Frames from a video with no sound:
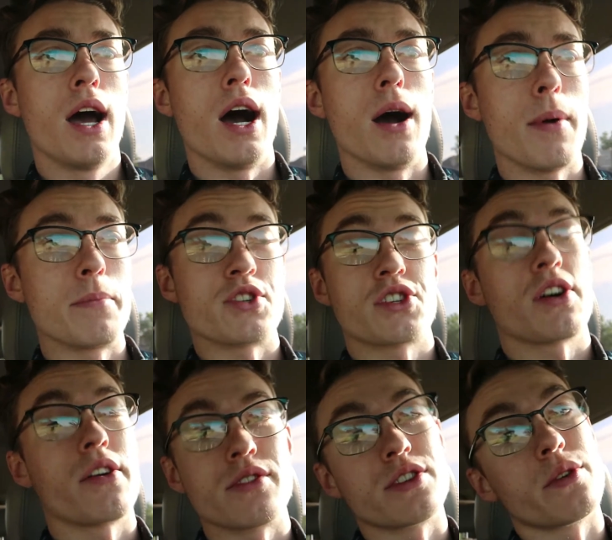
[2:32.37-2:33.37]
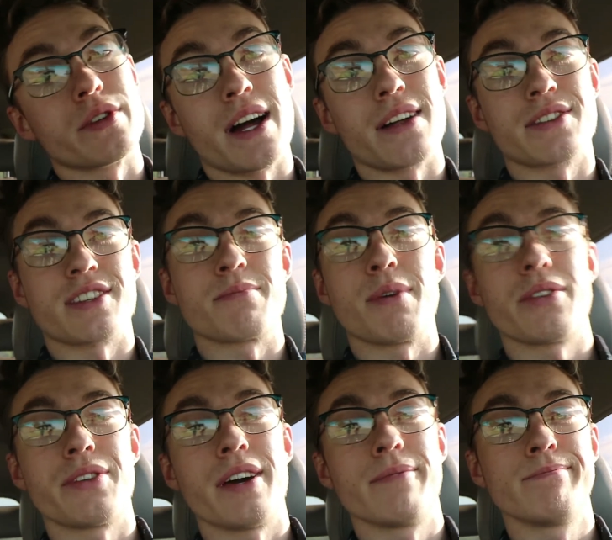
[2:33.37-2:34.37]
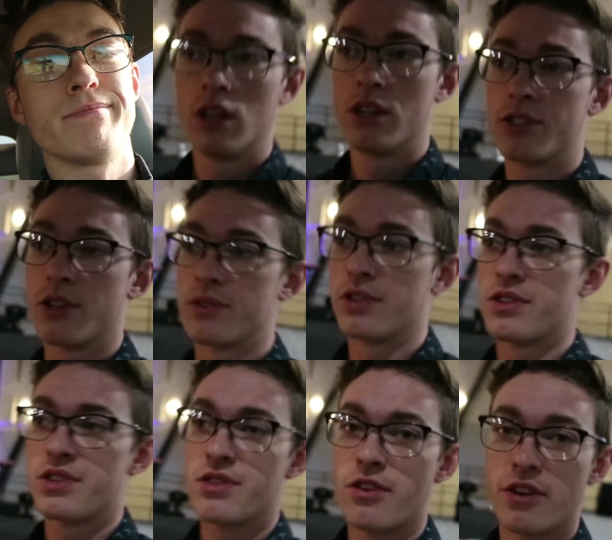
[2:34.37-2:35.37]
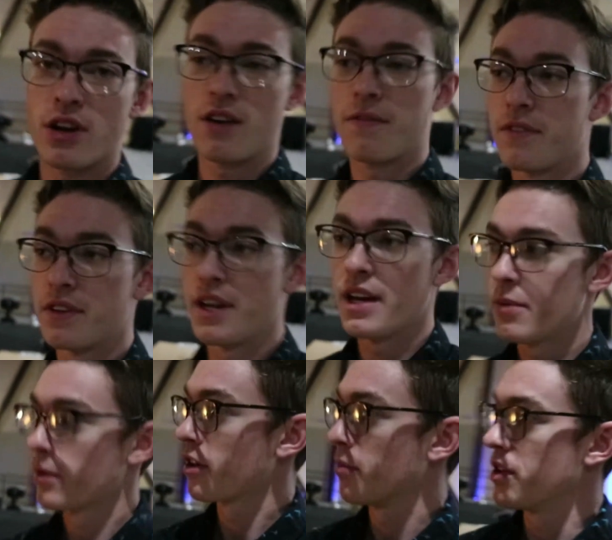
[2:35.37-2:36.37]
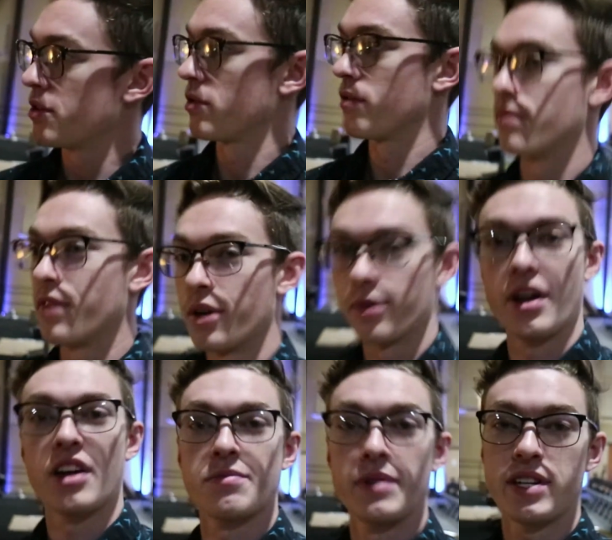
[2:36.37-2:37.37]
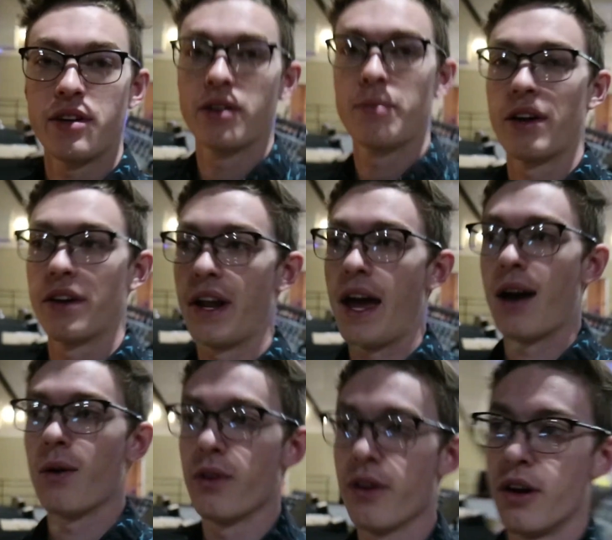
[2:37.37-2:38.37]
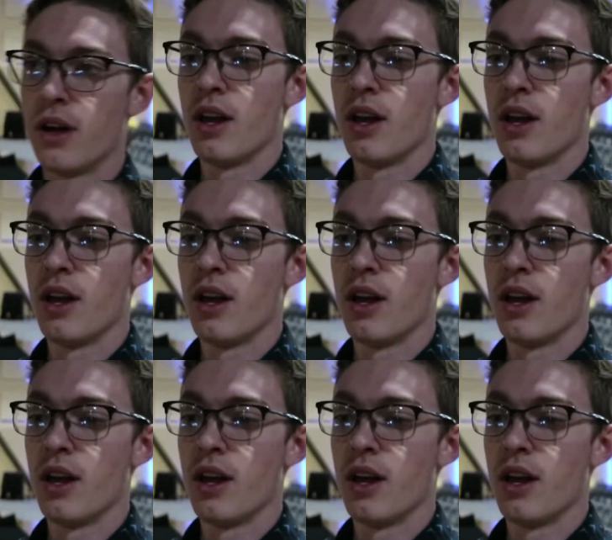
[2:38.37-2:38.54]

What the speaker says: I'm just sorry there's no analysis about that. So to start off the day, we're going to be doing video announcements here in about an hour.